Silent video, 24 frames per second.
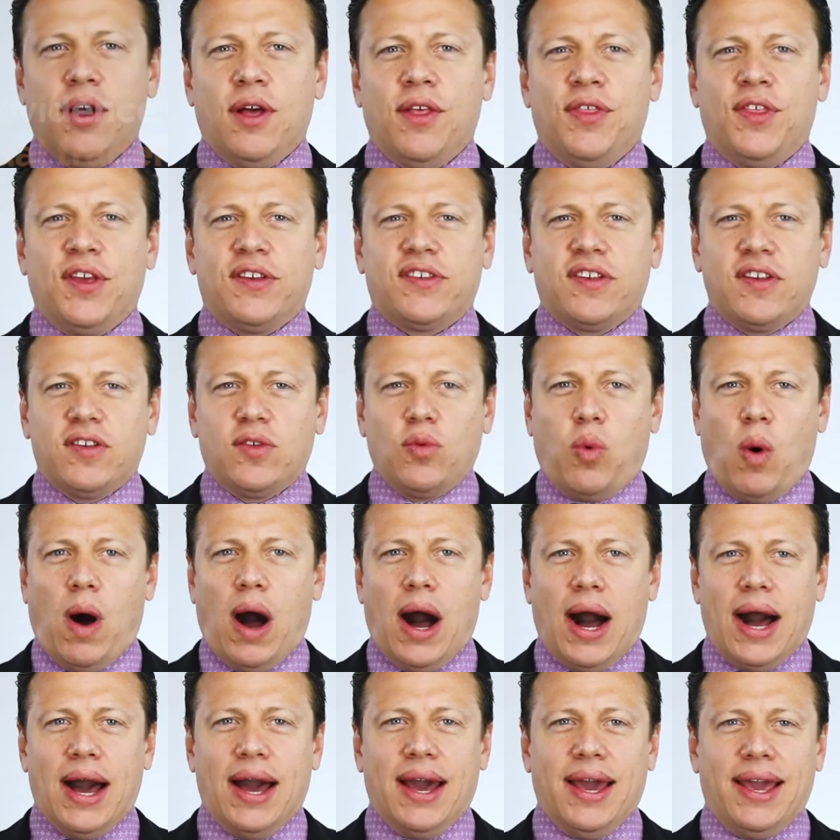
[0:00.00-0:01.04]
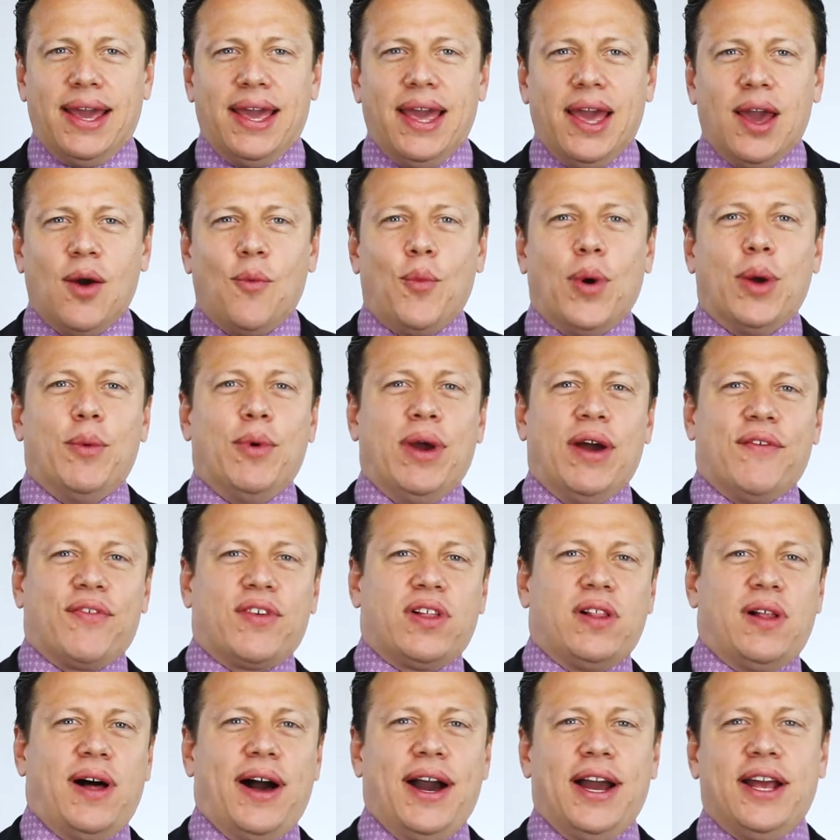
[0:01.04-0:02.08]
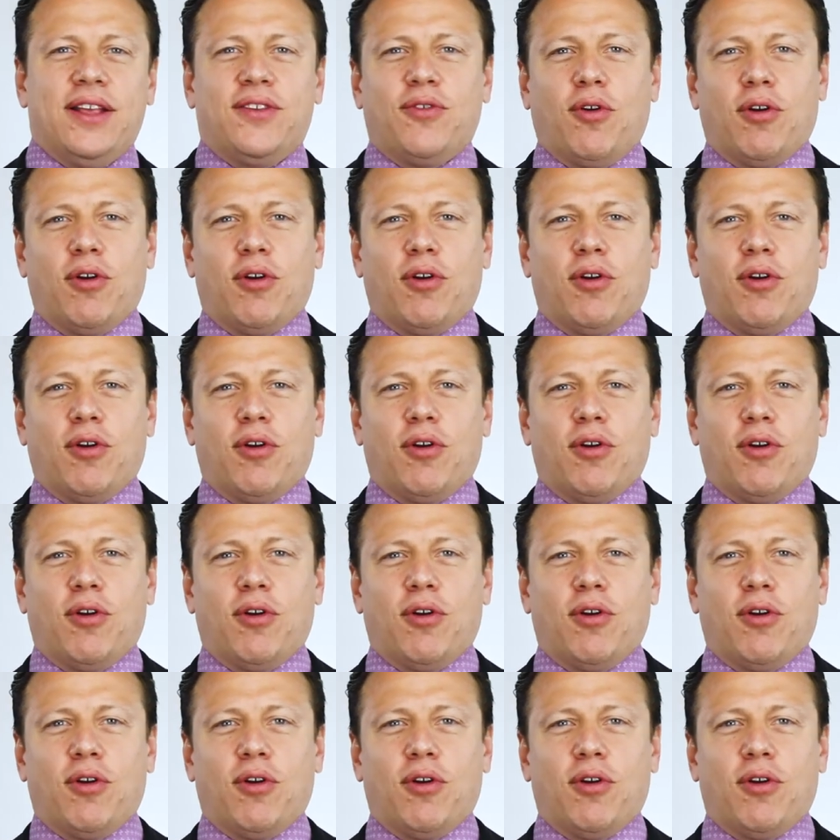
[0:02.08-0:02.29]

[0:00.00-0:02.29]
This is why when we have clients